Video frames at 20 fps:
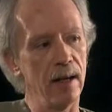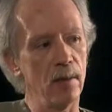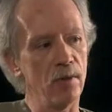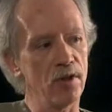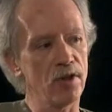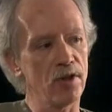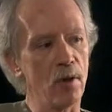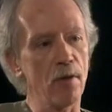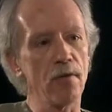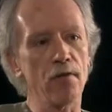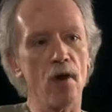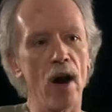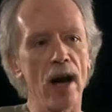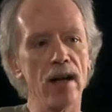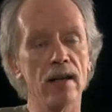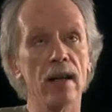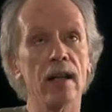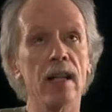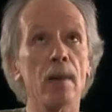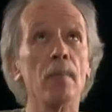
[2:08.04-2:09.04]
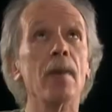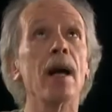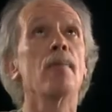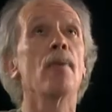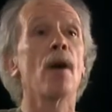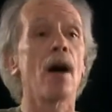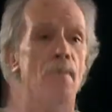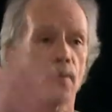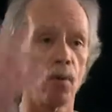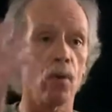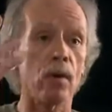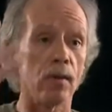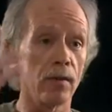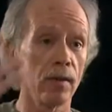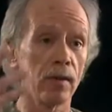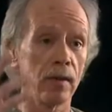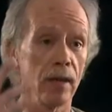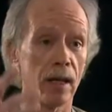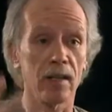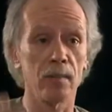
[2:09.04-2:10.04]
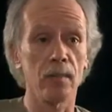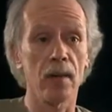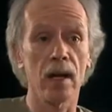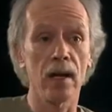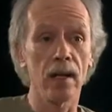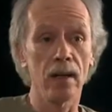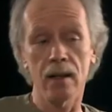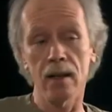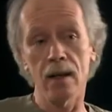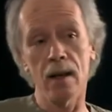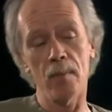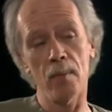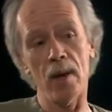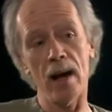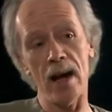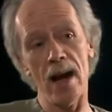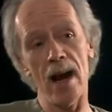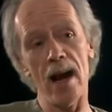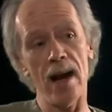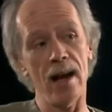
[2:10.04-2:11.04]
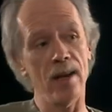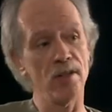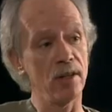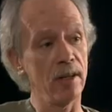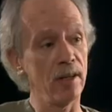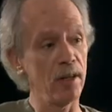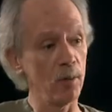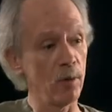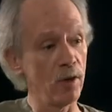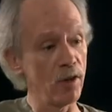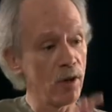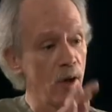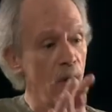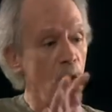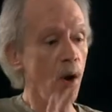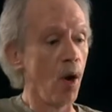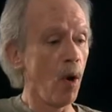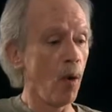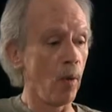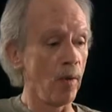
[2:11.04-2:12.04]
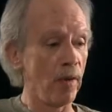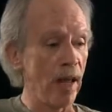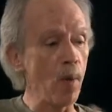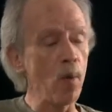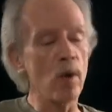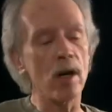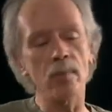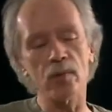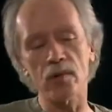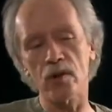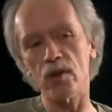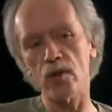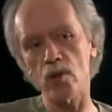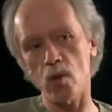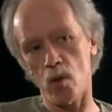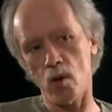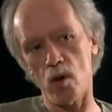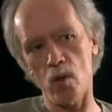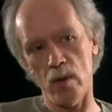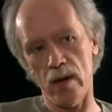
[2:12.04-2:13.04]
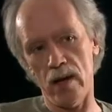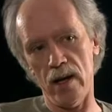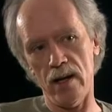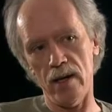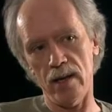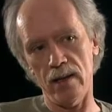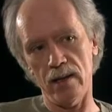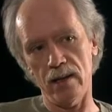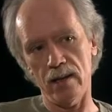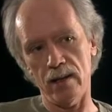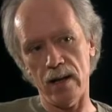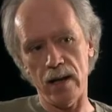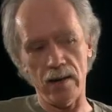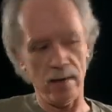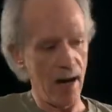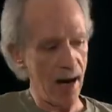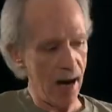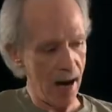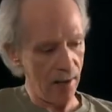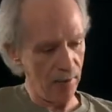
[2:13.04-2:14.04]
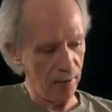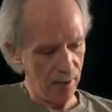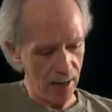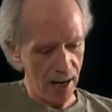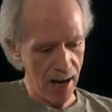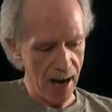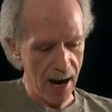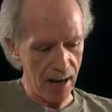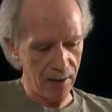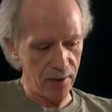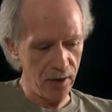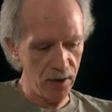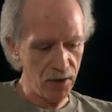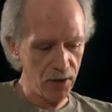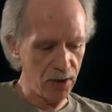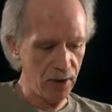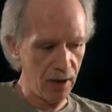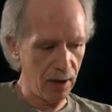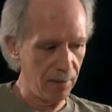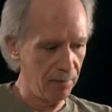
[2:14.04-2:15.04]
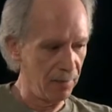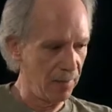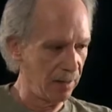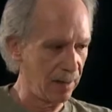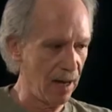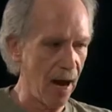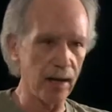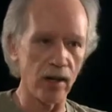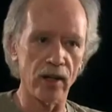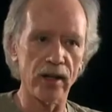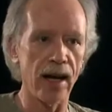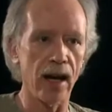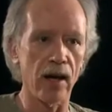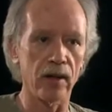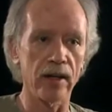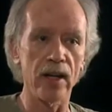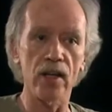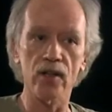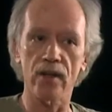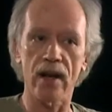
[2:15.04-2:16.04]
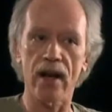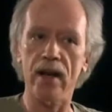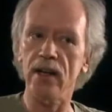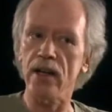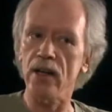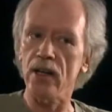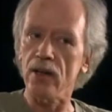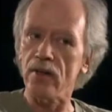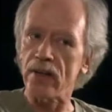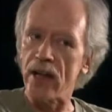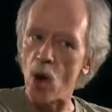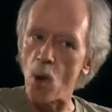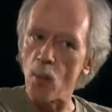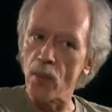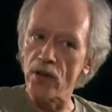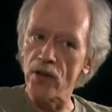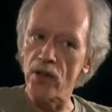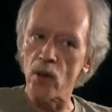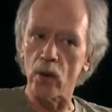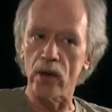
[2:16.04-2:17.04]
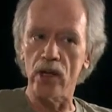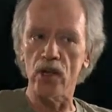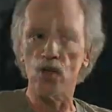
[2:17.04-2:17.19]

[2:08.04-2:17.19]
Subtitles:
was so frightening that my popcorn flew out of my hands. In other words, when they went up to the doorway, and they had this a Geiger counter, they opened the door and